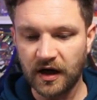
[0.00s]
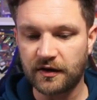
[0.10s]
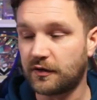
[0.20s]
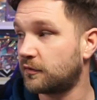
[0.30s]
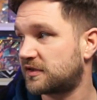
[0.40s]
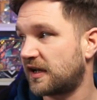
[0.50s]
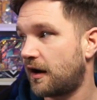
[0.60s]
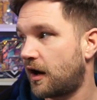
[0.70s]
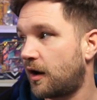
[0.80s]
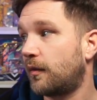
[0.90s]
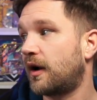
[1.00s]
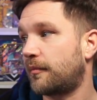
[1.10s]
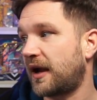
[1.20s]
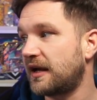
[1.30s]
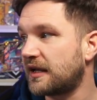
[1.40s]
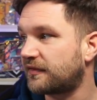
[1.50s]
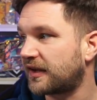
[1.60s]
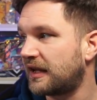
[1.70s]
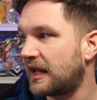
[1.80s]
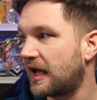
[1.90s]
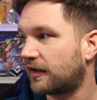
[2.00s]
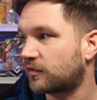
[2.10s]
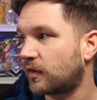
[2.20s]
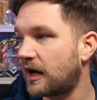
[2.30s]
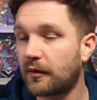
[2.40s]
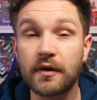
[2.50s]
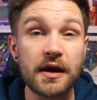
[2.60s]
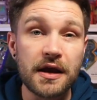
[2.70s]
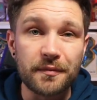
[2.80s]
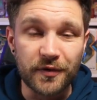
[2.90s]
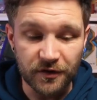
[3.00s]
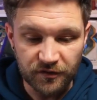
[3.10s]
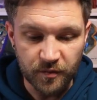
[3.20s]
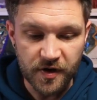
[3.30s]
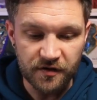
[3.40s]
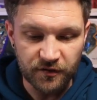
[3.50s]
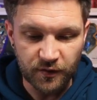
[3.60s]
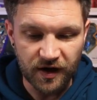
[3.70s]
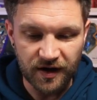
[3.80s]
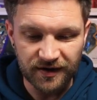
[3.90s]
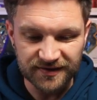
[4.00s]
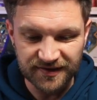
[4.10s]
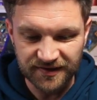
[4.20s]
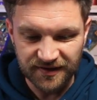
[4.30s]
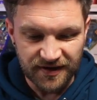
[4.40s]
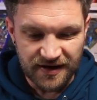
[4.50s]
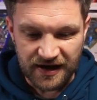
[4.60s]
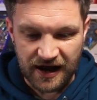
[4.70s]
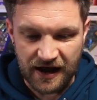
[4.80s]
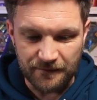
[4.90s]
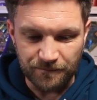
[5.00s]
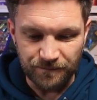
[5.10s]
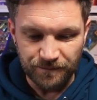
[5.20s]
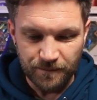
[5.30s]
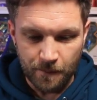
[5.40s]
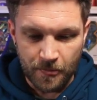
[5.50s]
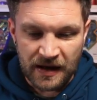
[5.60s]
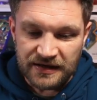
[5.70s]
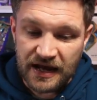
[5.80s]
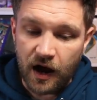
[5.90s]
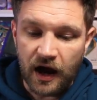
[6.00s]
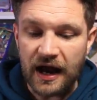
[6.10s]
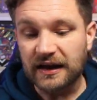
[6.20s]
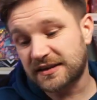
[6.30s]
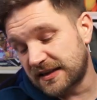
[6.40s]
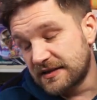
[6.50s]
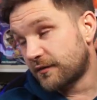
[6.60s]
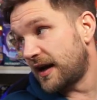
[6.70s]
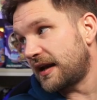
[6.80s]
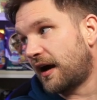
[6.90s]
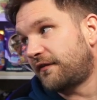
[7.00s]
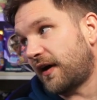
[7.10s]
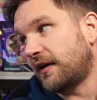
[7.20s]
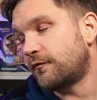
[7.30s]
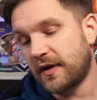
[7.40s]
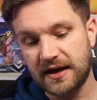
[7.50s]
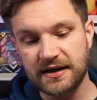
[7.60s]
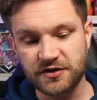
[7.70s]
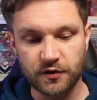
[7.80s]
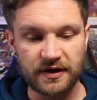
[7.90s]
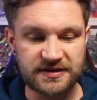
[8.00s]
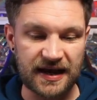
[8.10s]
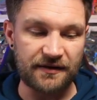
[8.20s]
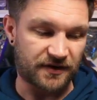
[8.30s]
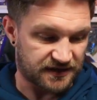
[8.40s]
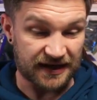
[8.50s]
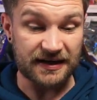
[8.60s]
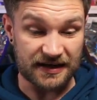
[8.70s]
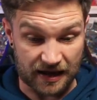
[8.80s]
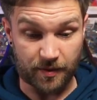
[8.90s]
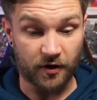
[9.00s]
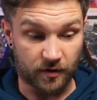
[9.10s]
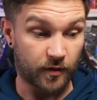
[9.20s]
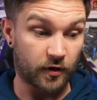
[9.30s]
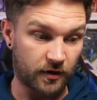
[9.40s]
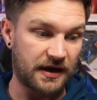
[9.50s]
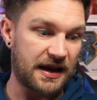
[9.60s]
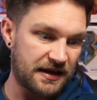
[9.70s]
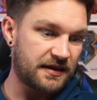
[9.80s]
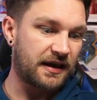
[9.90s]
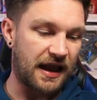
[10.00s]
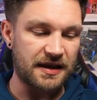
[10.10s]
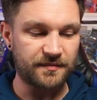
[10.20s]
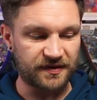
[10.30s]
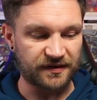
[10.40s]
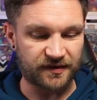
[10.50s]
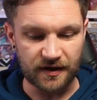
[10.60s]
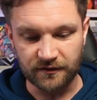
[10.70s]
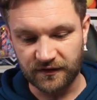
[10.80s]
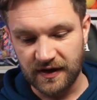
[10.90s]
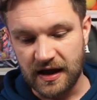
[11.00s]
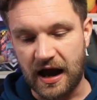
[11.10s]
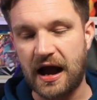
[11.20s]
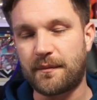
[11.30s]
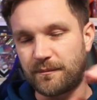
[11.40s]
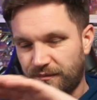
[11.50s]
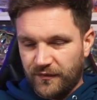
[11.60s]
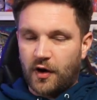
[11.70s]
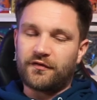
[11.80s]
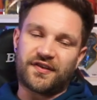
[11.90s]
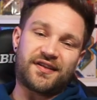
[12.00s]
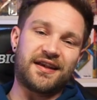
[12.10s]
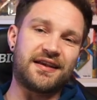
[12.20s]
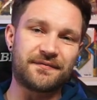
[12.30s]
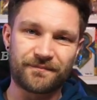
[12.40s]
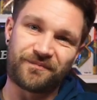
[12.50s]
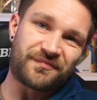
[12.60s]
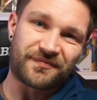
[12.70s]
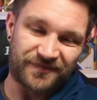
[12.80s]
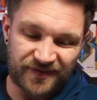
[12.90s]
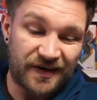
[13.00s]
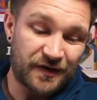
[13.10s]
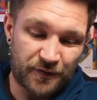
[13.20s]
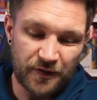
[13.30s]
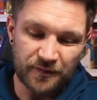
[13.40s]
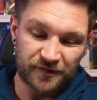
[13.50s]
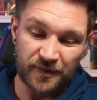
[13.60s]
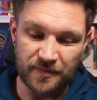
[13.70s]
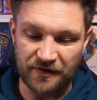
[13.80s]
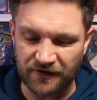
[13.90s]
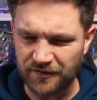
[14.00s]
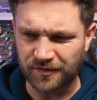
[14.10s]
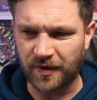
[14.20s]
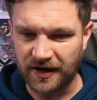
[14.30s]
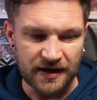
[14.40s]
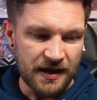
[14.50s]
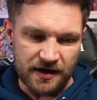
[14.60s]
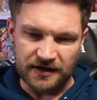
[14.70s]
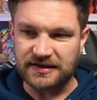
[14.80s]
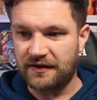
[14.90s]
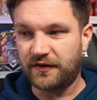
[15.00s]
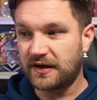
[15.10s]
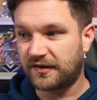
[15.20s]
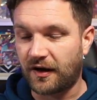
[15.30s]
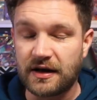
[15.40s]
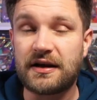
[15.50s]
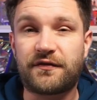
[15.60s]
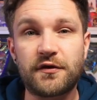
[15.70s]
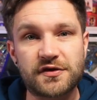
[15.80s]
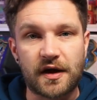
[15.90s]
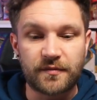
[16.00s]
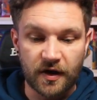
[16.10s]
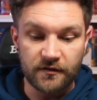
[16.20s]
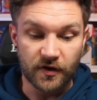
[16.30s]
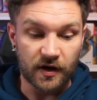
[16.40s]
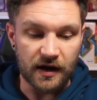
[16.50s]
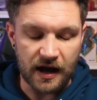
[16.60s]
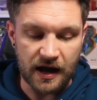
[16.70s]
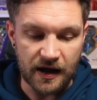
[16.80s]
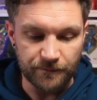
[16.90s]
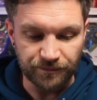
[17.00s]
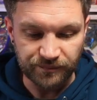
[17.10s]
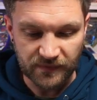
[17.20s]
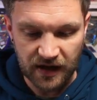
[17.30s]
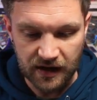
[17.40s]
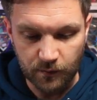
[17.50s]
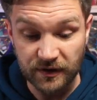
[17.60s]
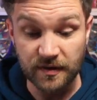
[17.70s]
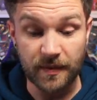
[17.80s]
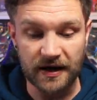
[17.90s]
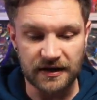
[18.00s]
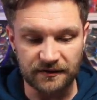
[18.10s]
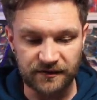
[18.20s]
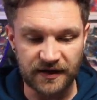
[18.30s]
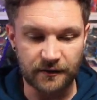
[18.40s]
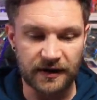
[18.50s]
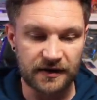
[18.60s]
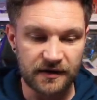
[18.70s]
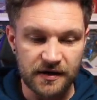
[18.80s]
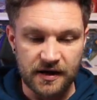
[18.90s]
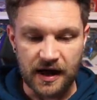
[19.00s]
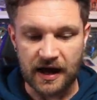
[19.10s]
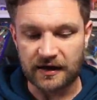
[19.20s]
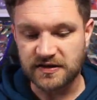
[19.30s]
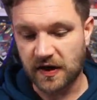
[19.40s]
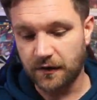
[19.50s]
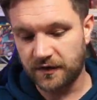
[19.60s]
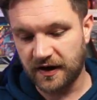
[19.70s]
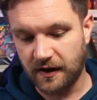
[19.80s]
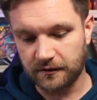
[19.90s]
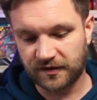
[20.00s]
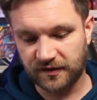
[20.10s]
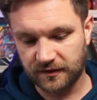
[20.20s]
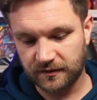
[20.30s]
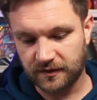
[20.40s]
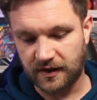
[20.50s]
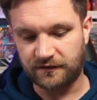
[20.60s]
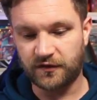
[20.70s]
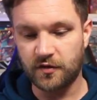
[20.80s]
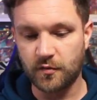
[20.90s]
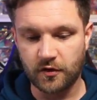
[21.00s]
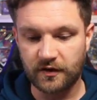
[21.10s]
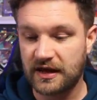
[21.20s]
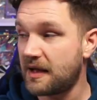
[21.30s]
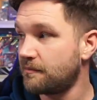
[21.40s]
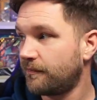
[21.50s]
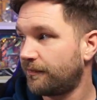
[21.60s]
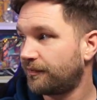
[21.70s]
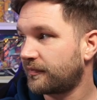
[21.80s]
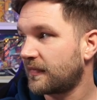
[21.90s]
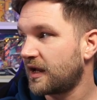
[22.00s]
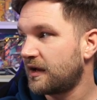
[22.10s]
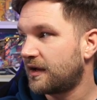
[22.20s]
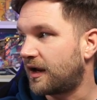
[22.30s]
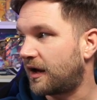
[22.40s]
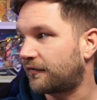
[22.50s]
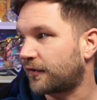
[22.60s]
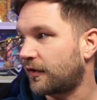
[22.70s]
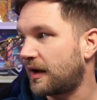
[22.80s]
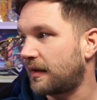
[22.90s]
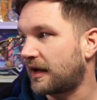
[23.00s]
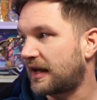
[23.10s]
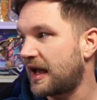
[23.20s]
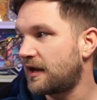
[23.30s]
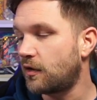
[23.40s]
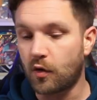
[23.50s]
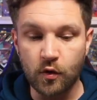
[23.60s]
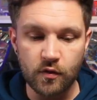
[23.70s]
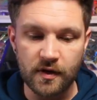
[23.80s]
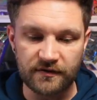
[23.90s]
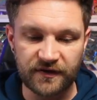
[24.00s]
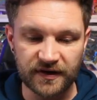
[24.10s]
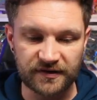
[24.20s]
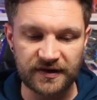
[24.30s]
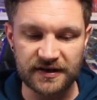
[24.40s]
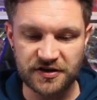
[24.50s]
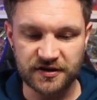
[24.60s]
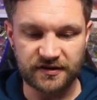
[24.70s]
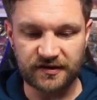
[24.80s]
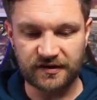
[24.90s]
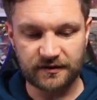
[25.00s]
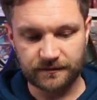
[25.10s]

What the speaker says: The alternate artwork Bayleaves in there as well. Beautiful cards. Yeah, I actually really enjoyed taking that Pokemon on in the games itself. Obviously, Cyndaquil was one of my favorites, but I definitely started it a few times over with the Bayleaf anyway. Totodile, a few more of them up for grab. Again, all first editions.